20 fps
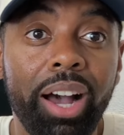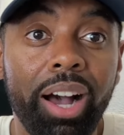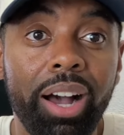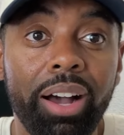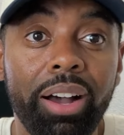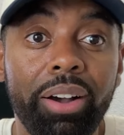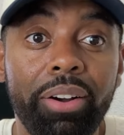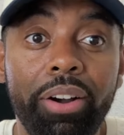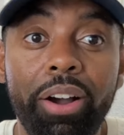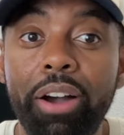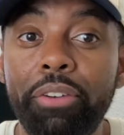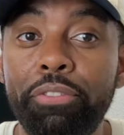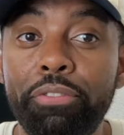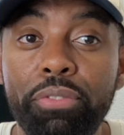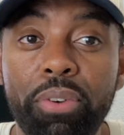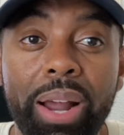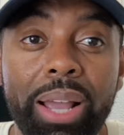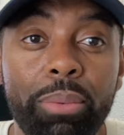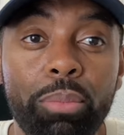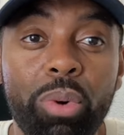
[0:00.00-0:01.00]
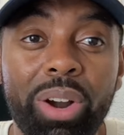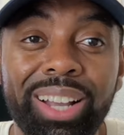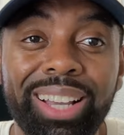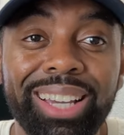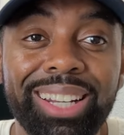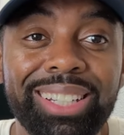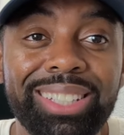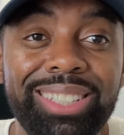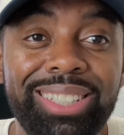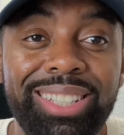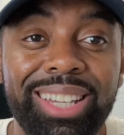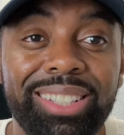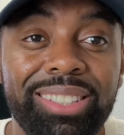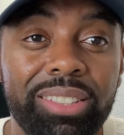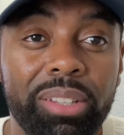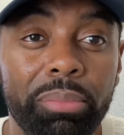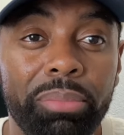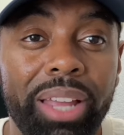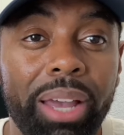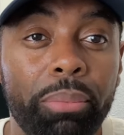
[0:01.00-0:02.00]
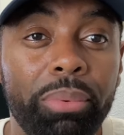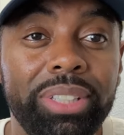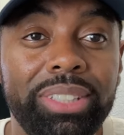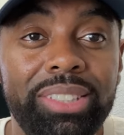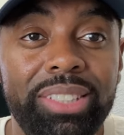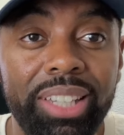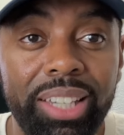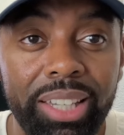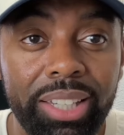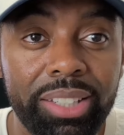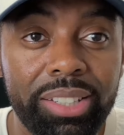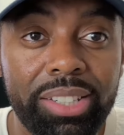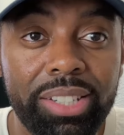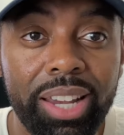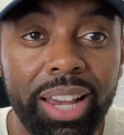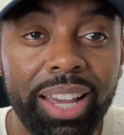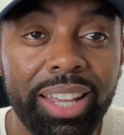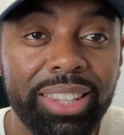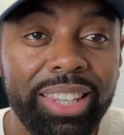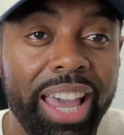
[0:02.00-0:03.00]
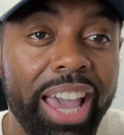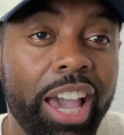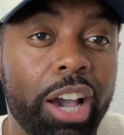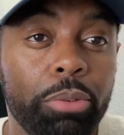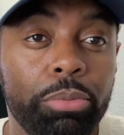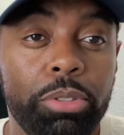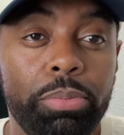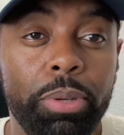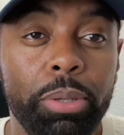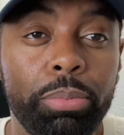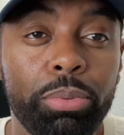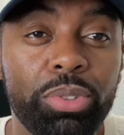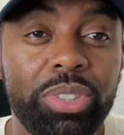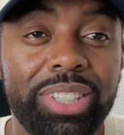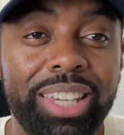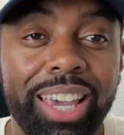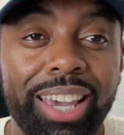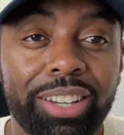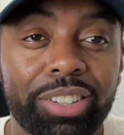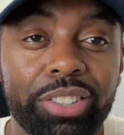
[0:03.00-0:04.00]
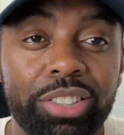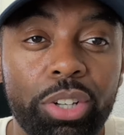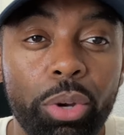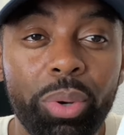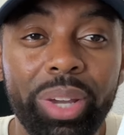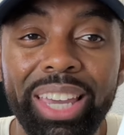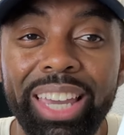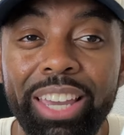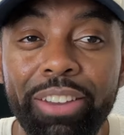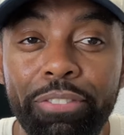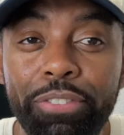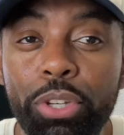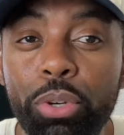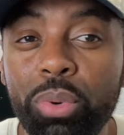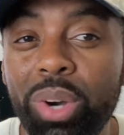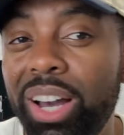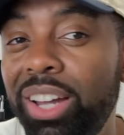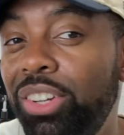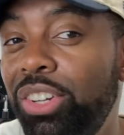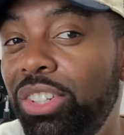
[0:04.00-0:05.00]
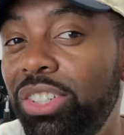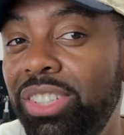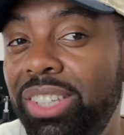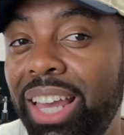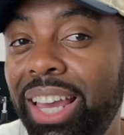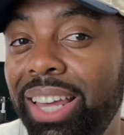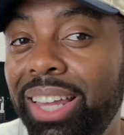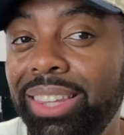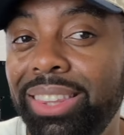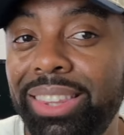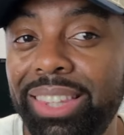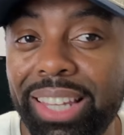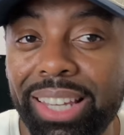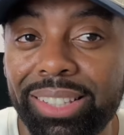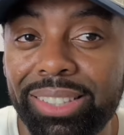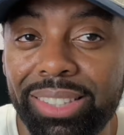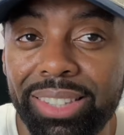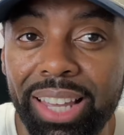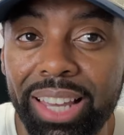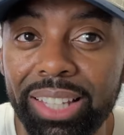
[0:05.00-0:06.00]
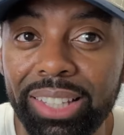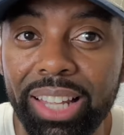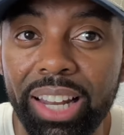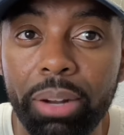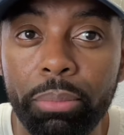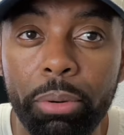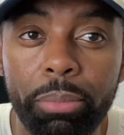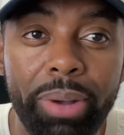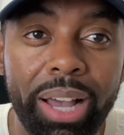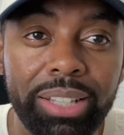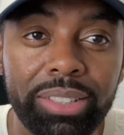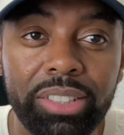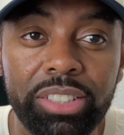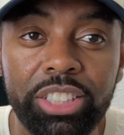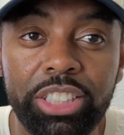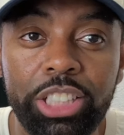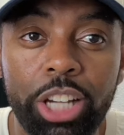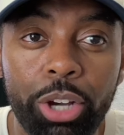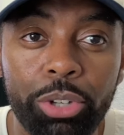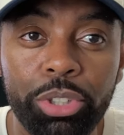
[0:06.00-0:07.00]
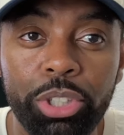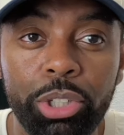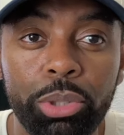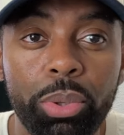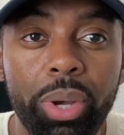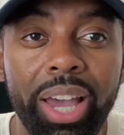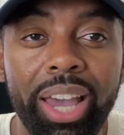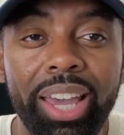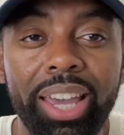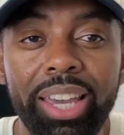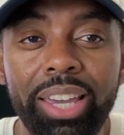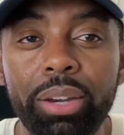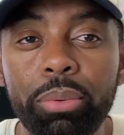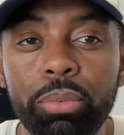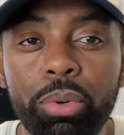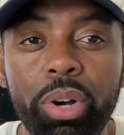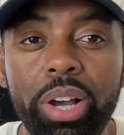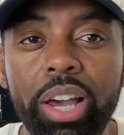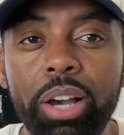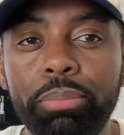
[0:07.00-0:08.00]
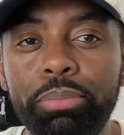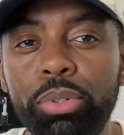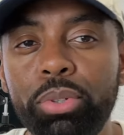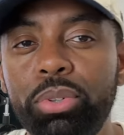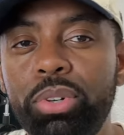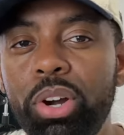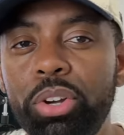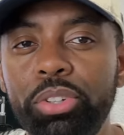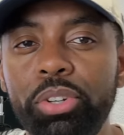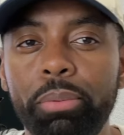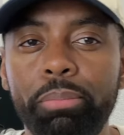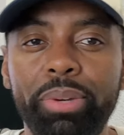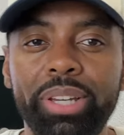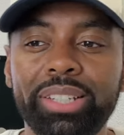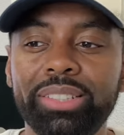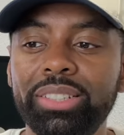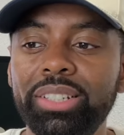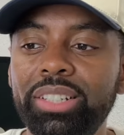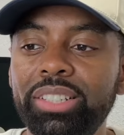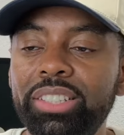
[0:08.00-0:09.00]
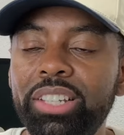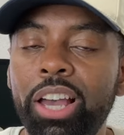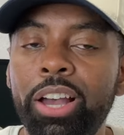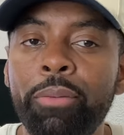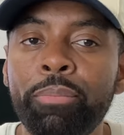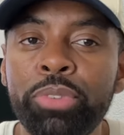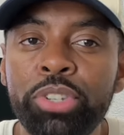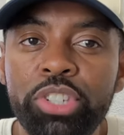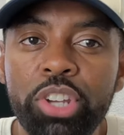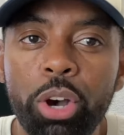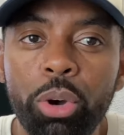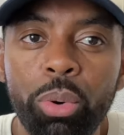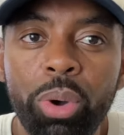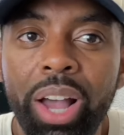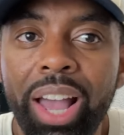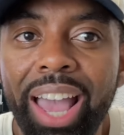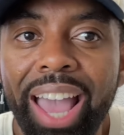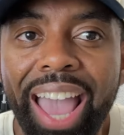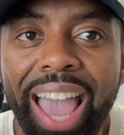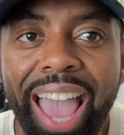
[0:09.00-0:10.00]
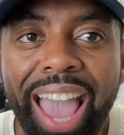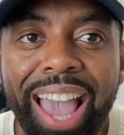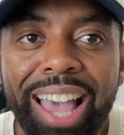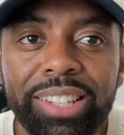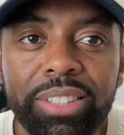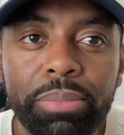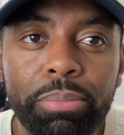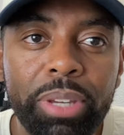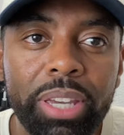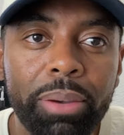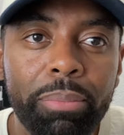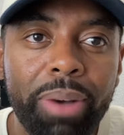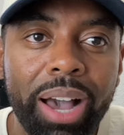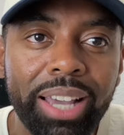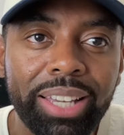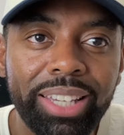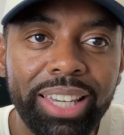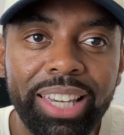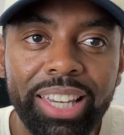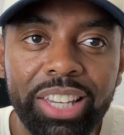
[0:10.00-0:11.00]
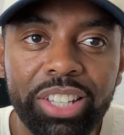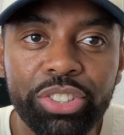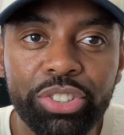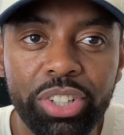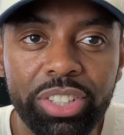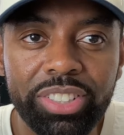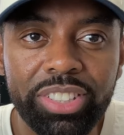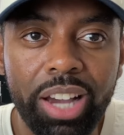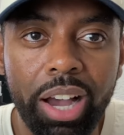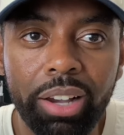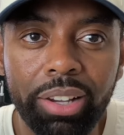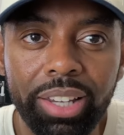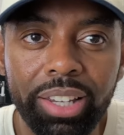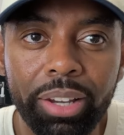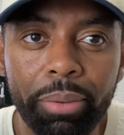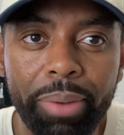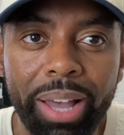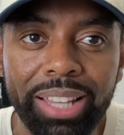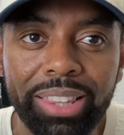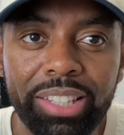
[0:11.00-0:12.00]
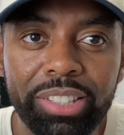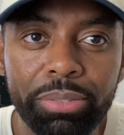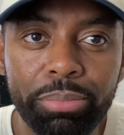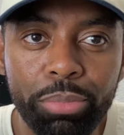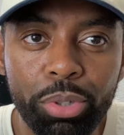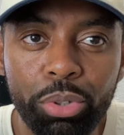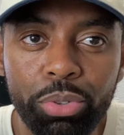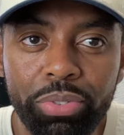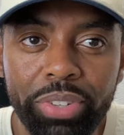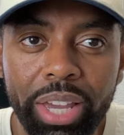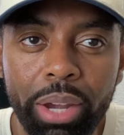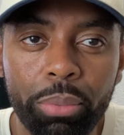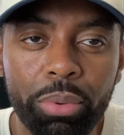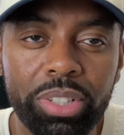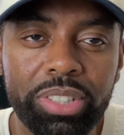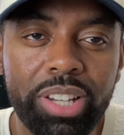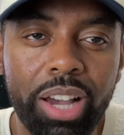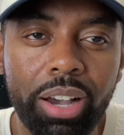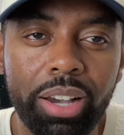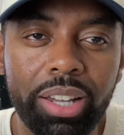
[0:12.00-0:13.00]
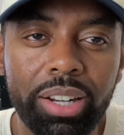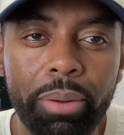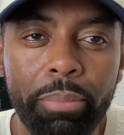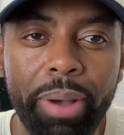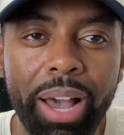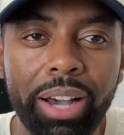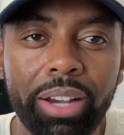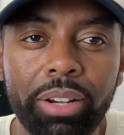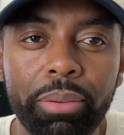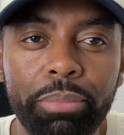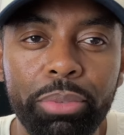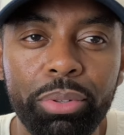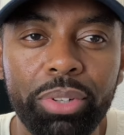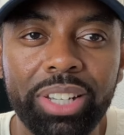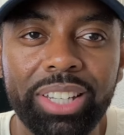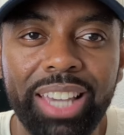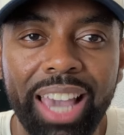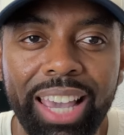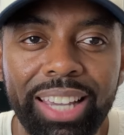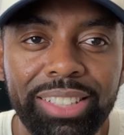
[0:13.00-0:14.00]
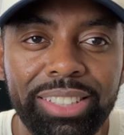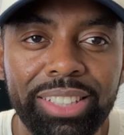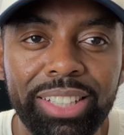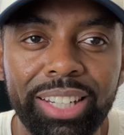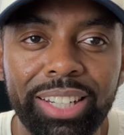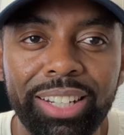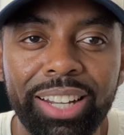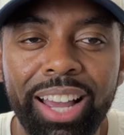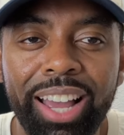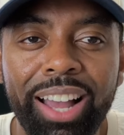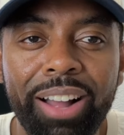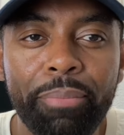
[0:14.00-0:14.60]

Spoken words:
a framework and a system that we teach that helps people scale. So if you understand this thing that I'm about to show you, it will help you grow your business. So as me and my kids are talking about this movie and we're talking about communication,